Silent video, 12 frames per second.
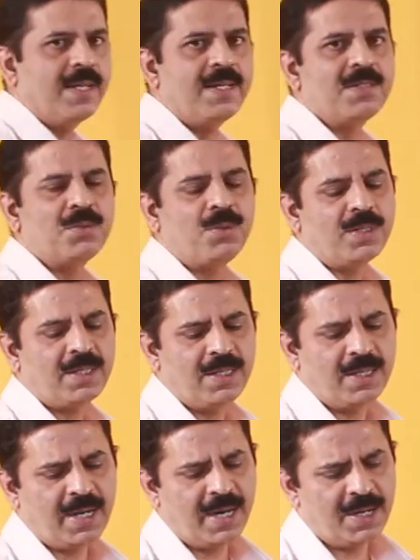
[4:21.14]
that is what
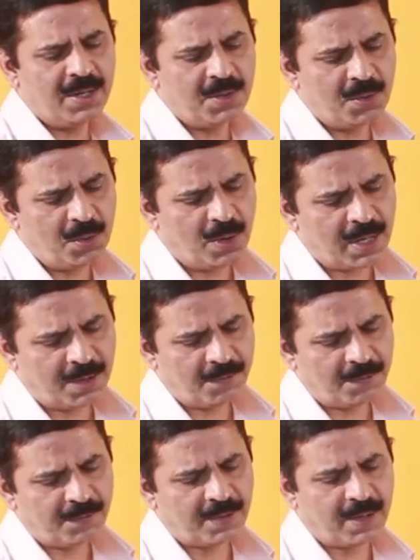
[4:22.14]
the idea you
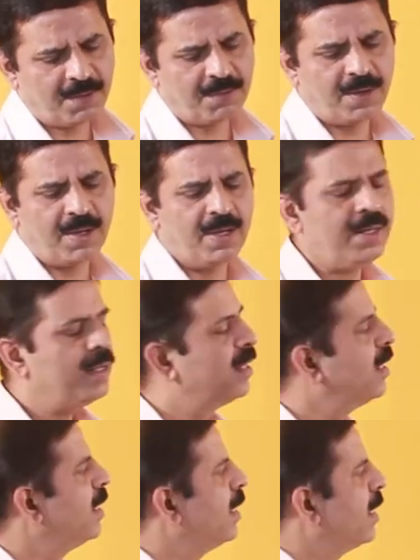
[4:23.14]
have now here.
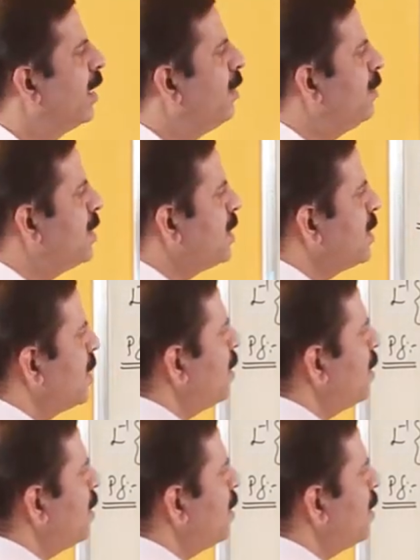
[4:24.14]
Now which is